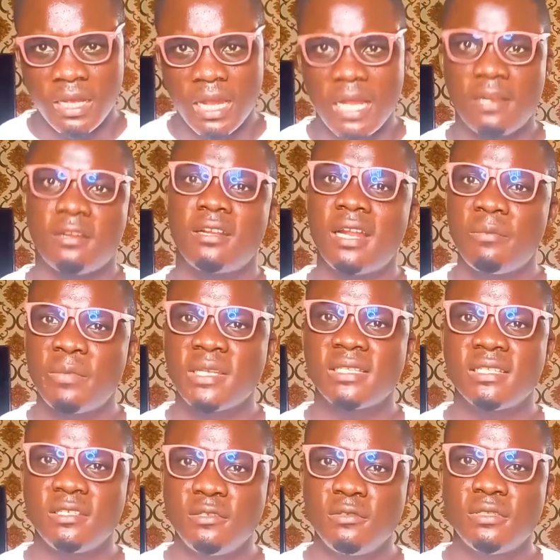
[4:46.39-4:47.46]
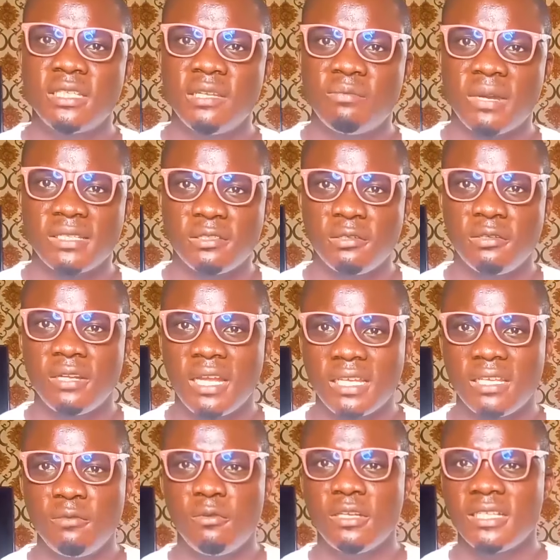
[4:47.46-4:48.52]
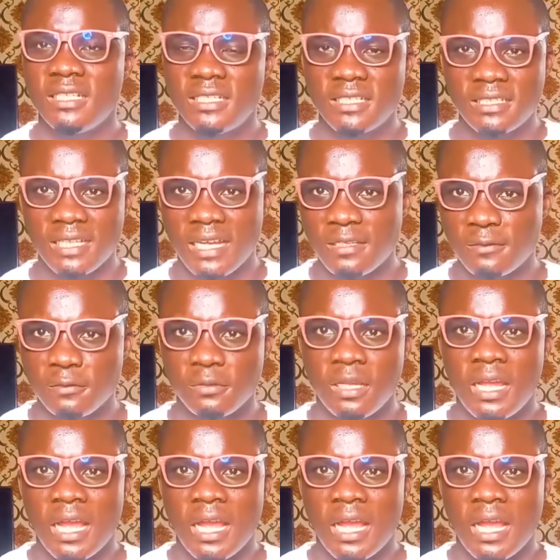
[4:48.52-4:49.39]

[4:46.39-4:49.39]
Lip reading: and another person used a particular keyword in his title,